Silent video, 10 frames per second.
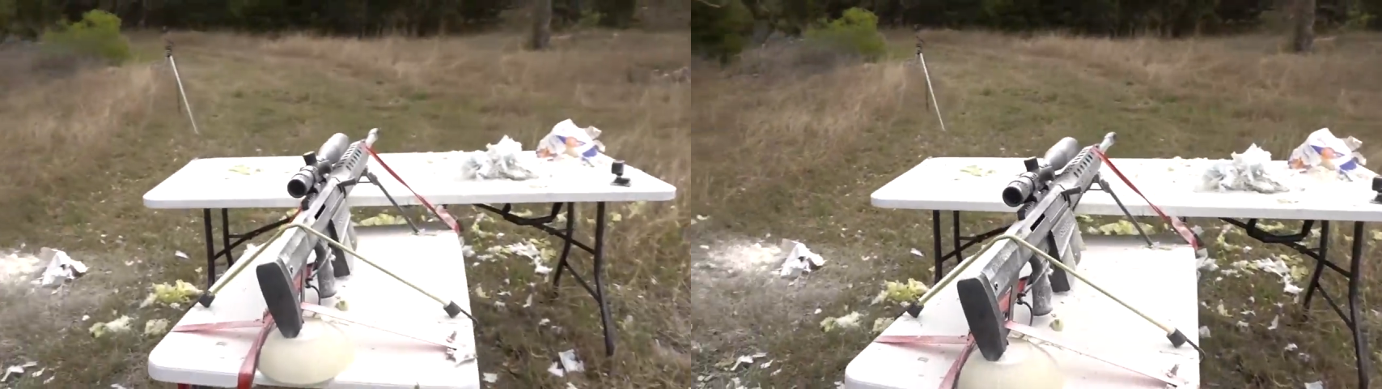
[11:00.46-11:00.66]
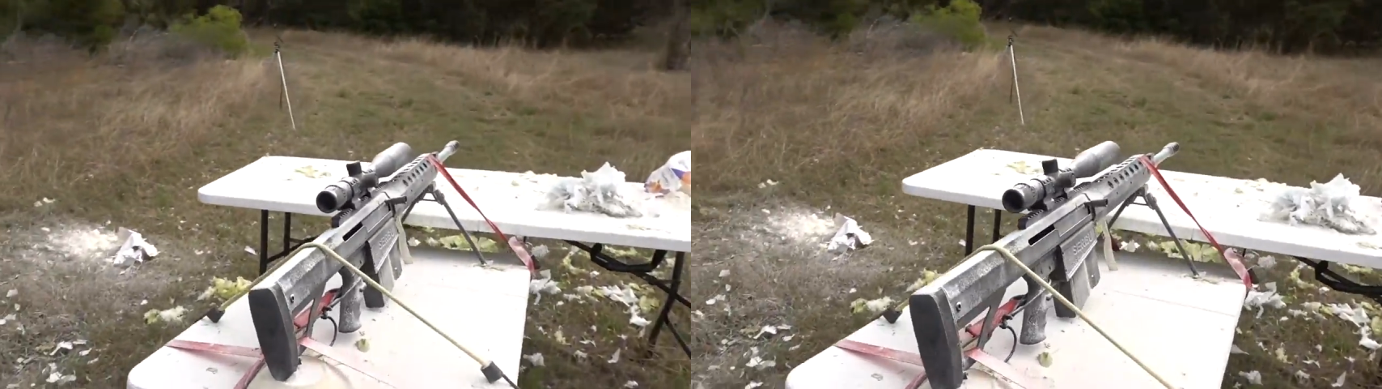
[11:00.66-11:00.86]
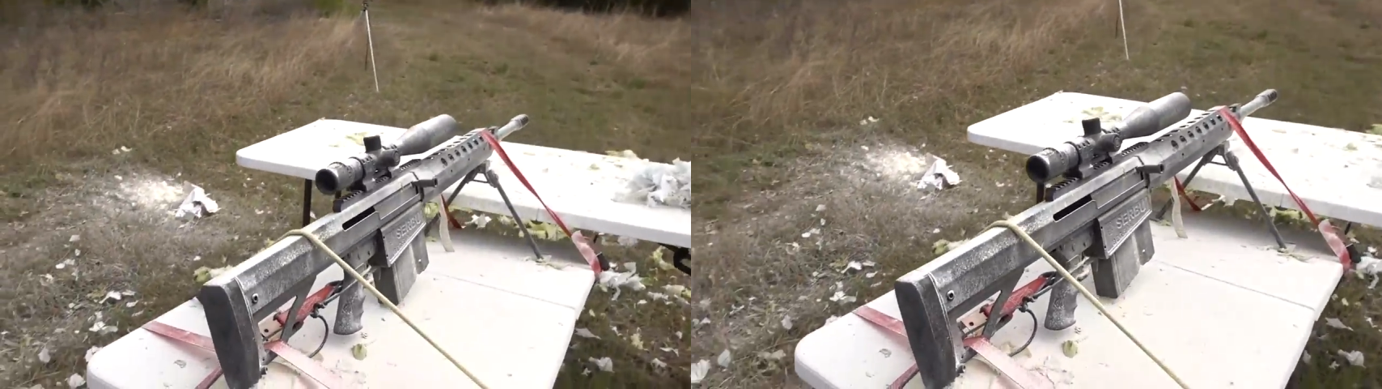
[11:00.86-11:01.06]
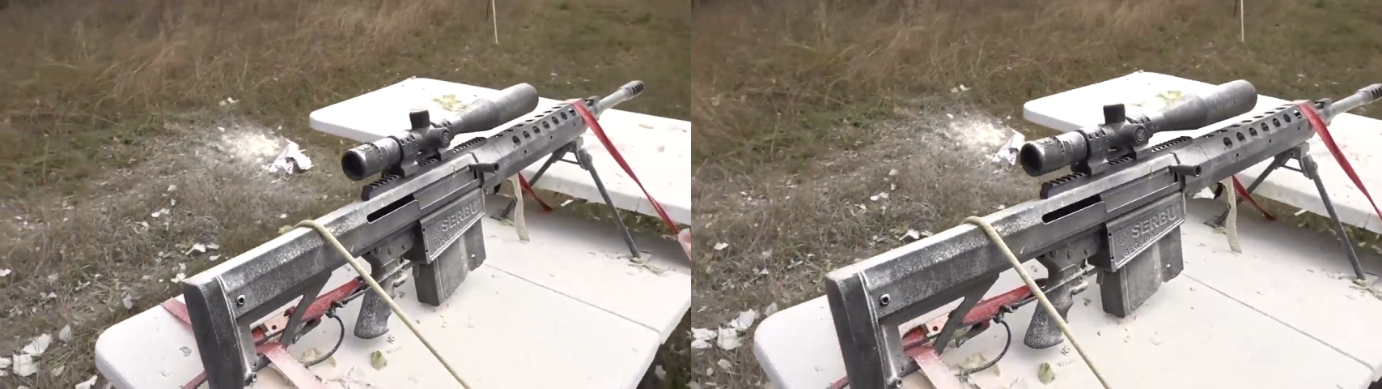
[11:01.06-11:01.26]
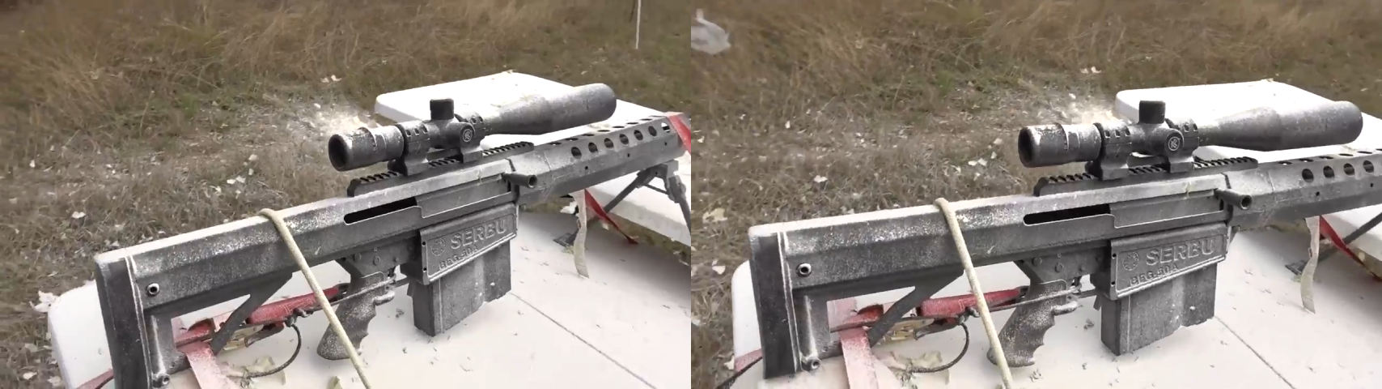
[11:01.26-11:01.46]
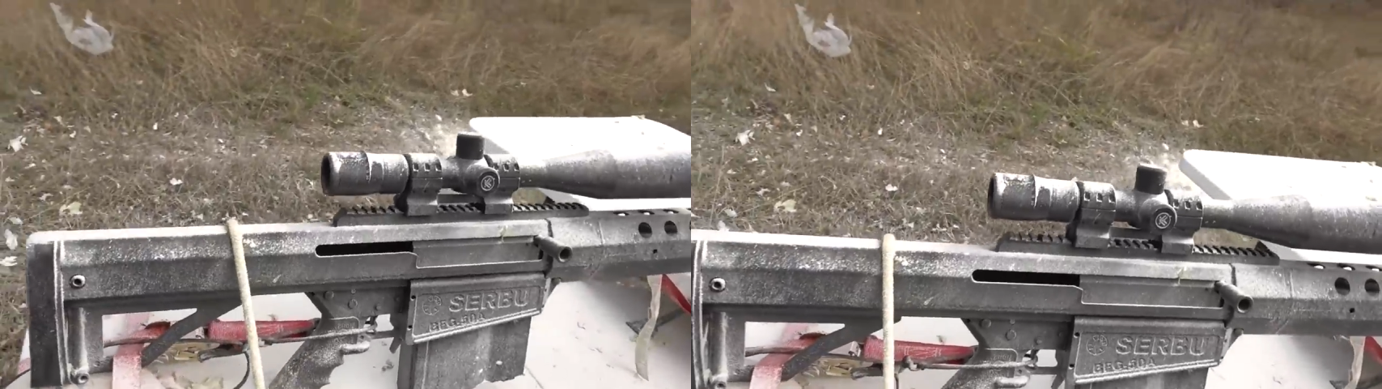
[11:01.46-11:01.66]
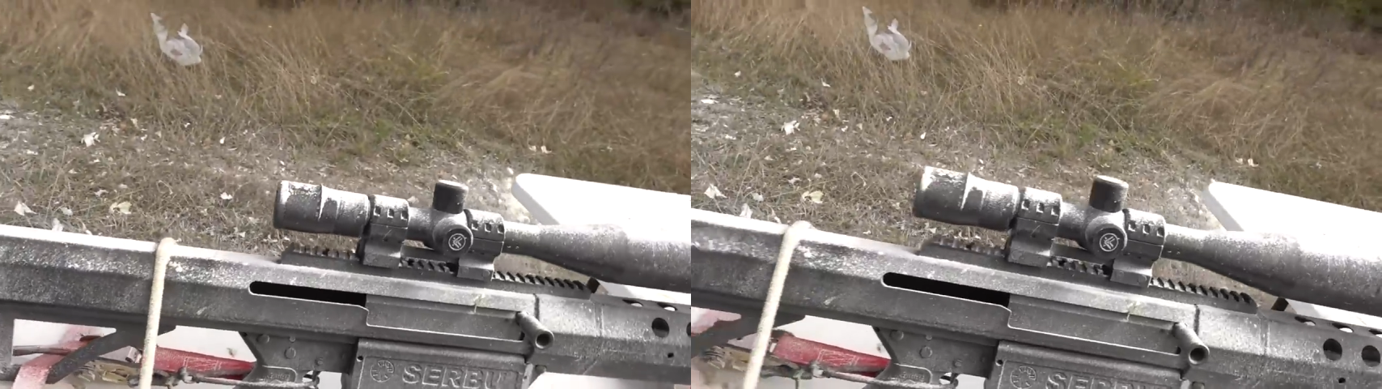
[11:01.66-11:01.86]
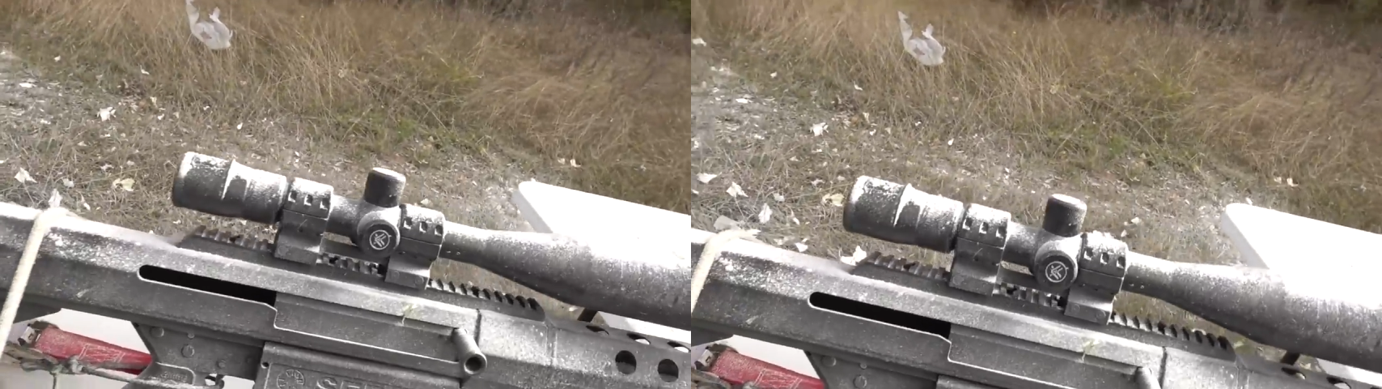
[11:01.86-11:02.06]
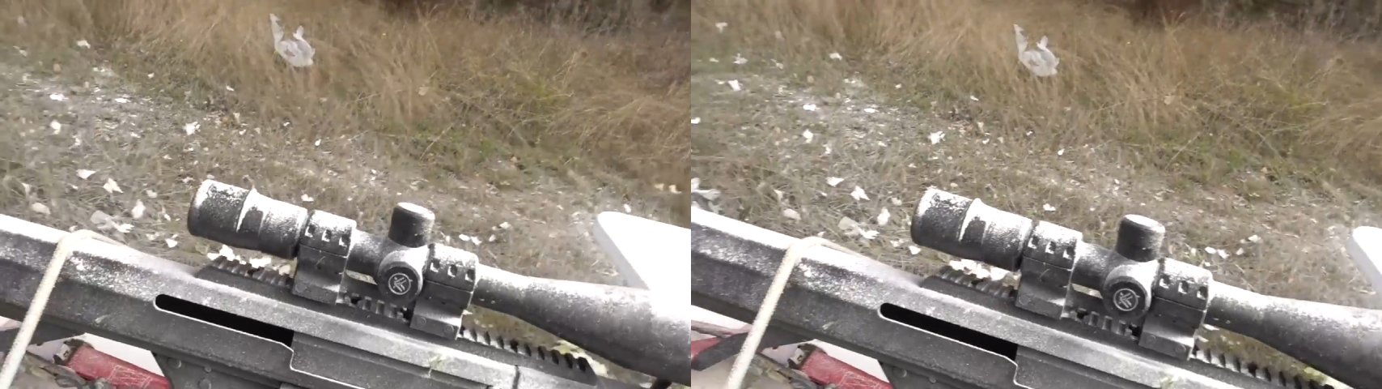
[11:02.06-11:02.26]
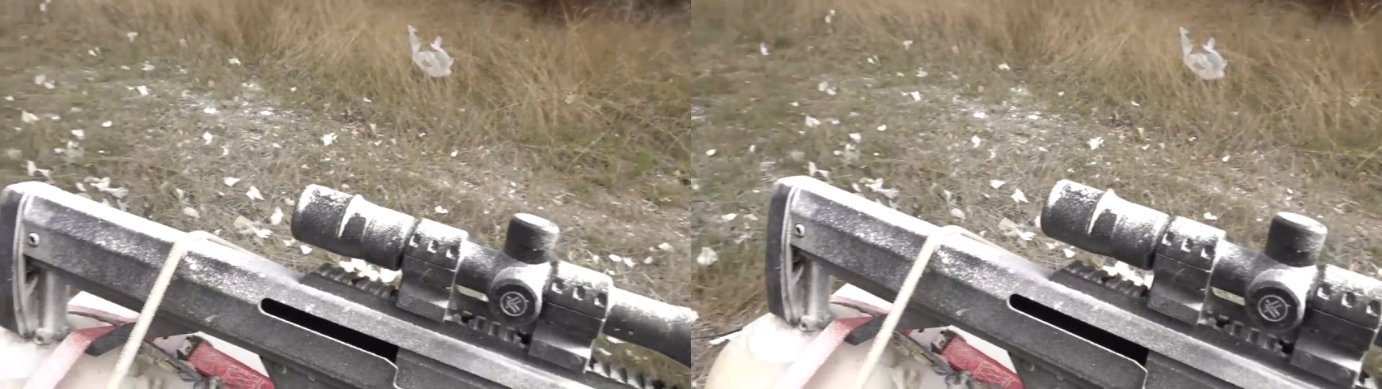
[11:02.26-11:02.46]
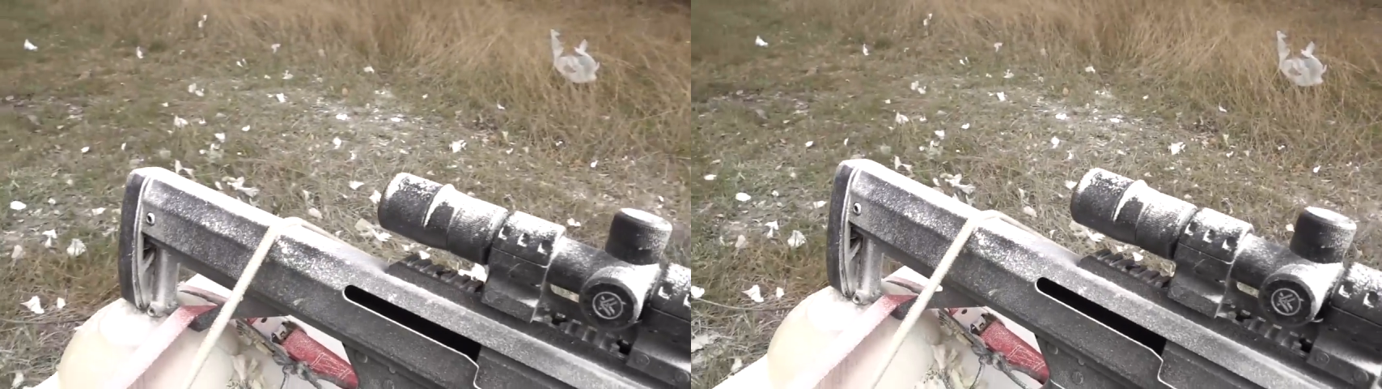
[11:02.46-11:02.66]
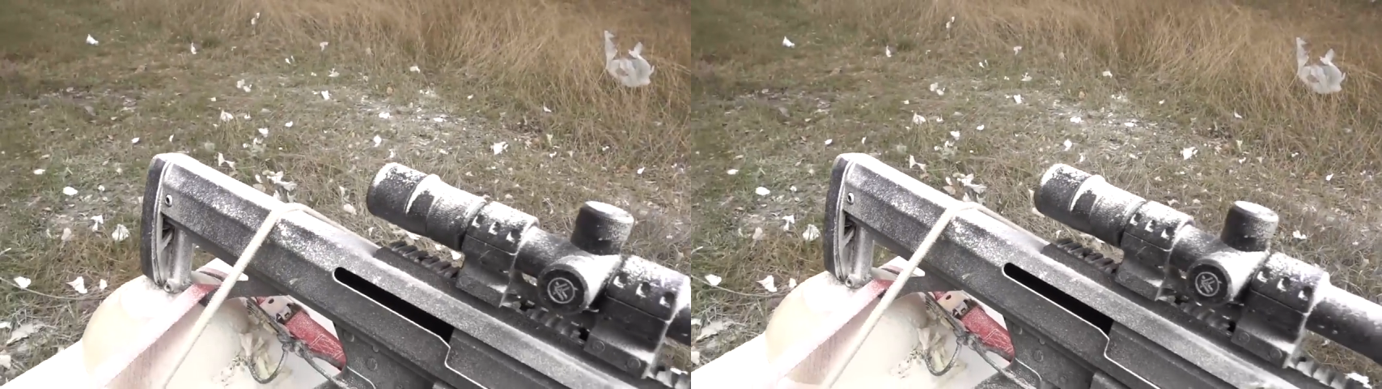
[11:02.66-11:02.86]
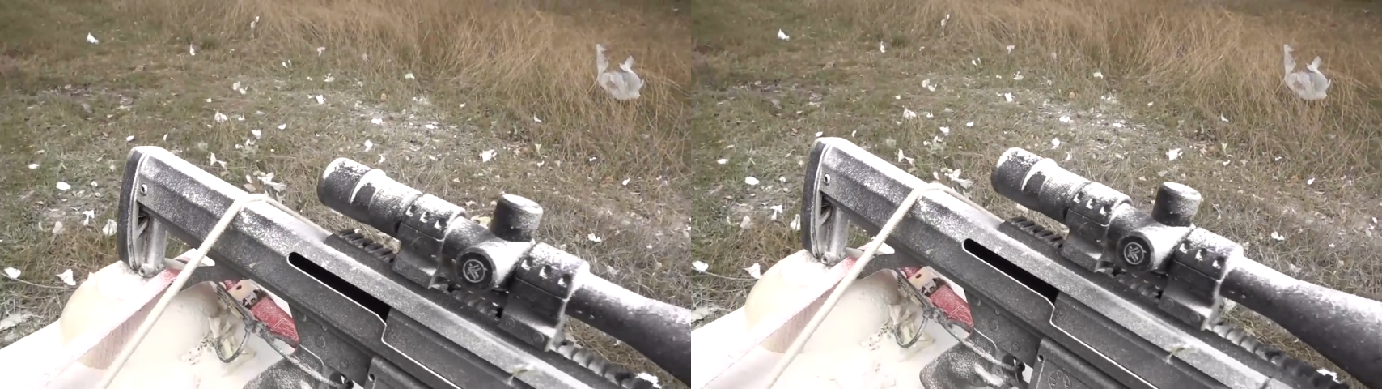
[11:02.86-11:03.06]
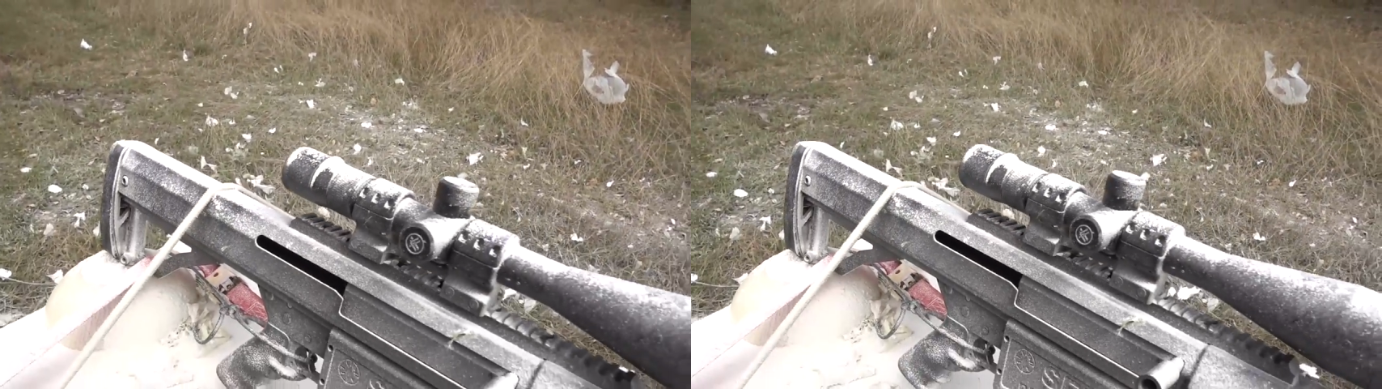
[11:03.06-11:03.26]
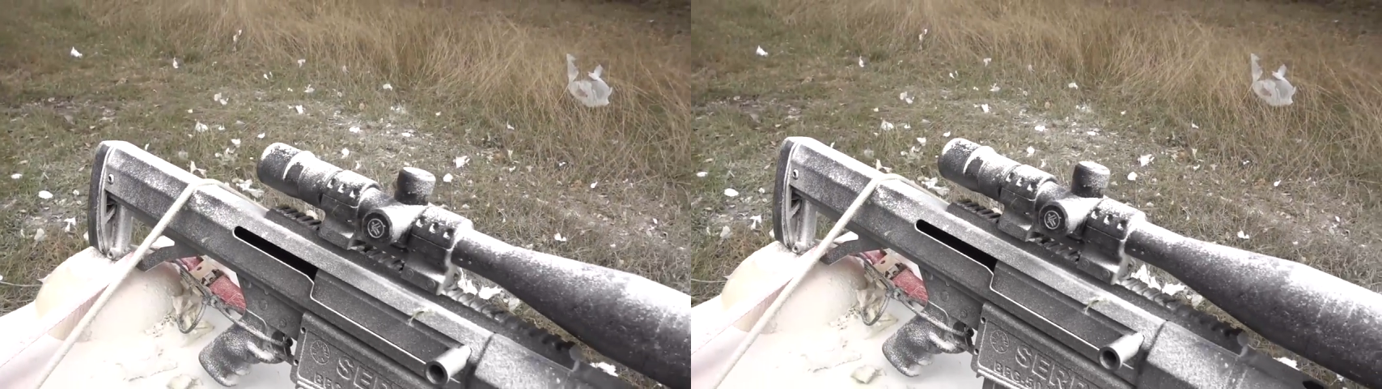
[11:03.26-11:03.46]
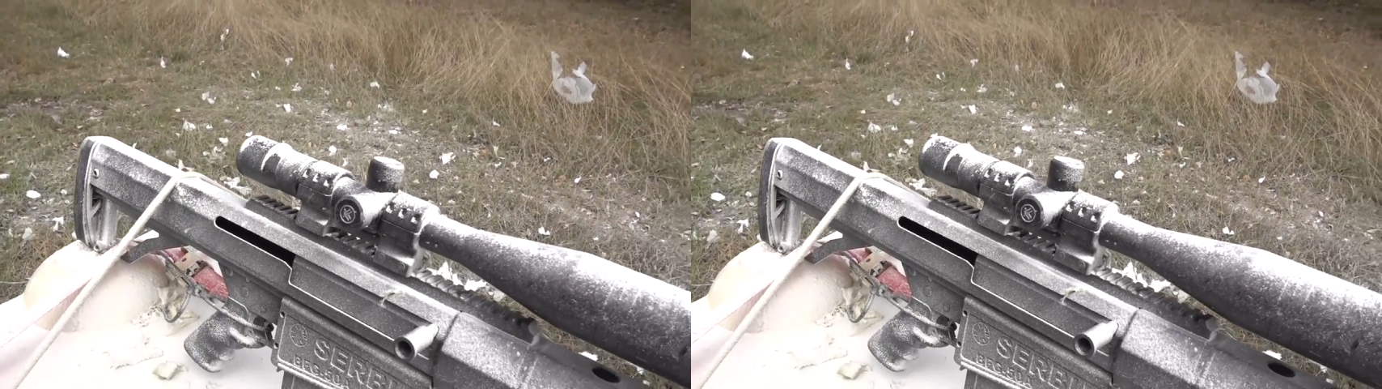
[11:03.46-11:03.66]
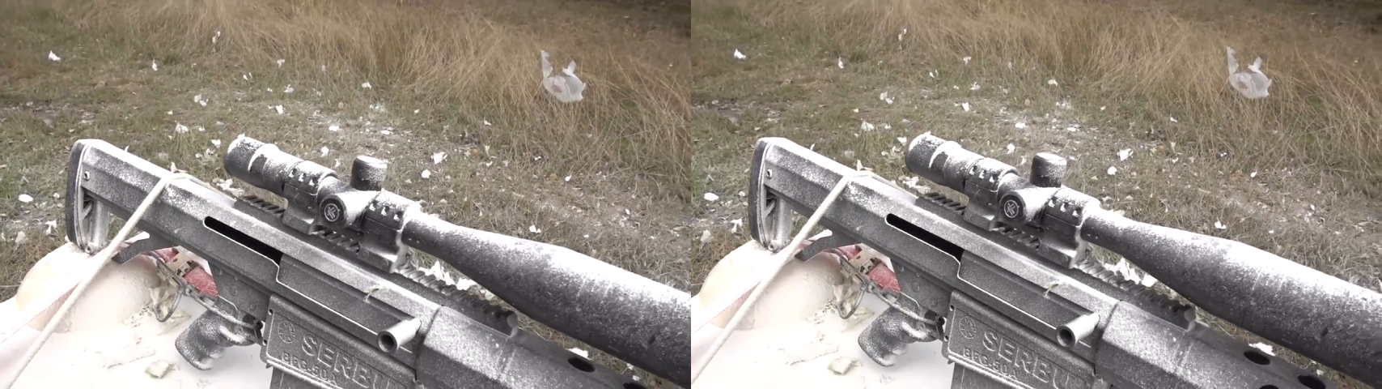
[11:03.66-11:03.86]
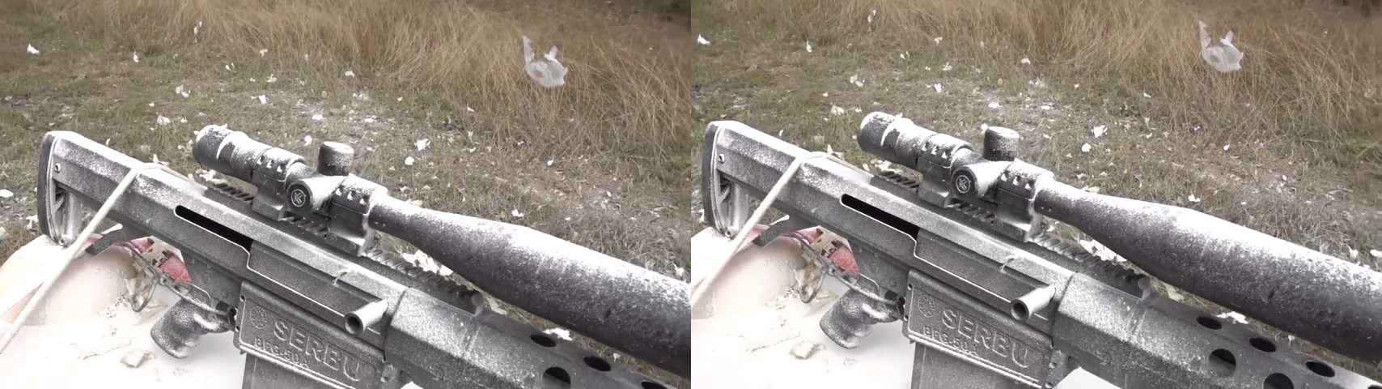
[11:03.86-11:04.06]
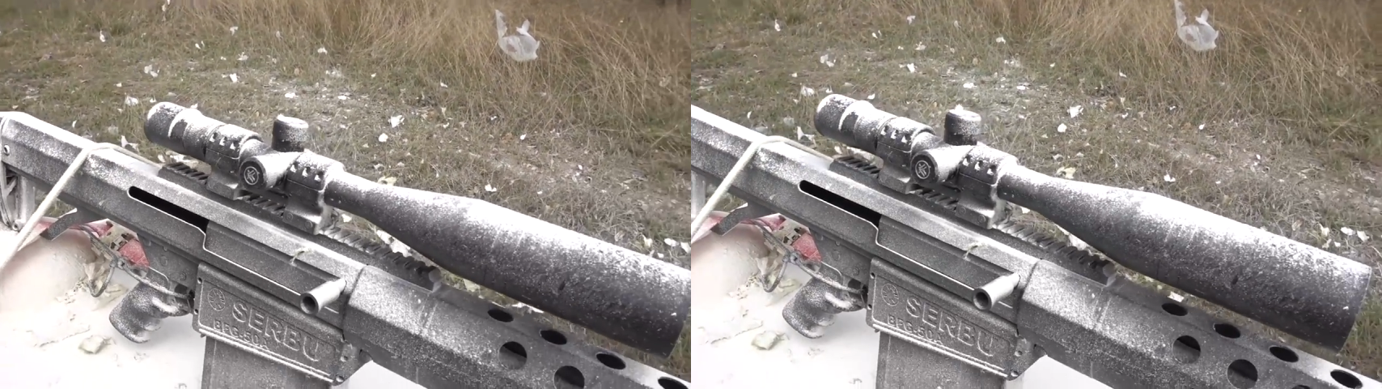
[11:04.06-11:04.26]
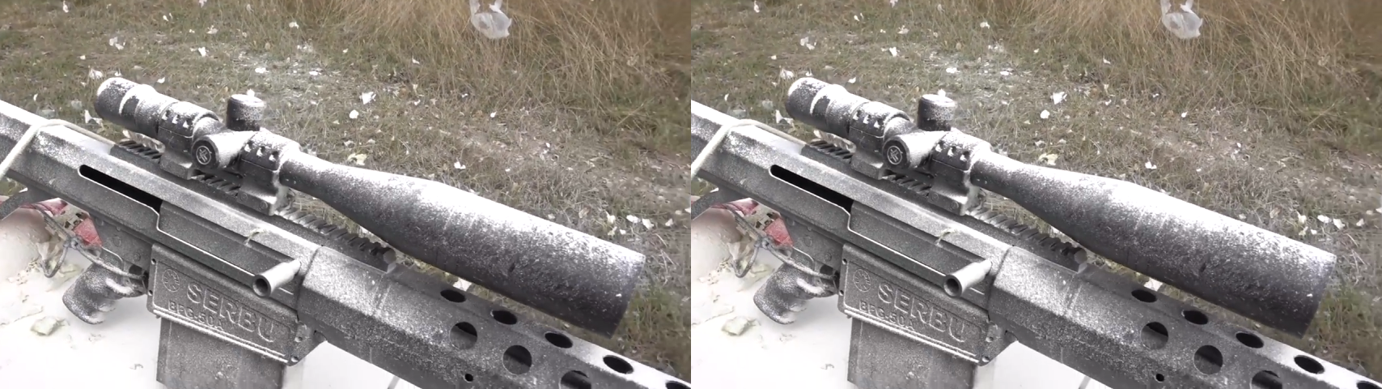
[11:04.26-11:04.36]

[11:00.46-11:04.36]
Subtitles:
(no speaker visible)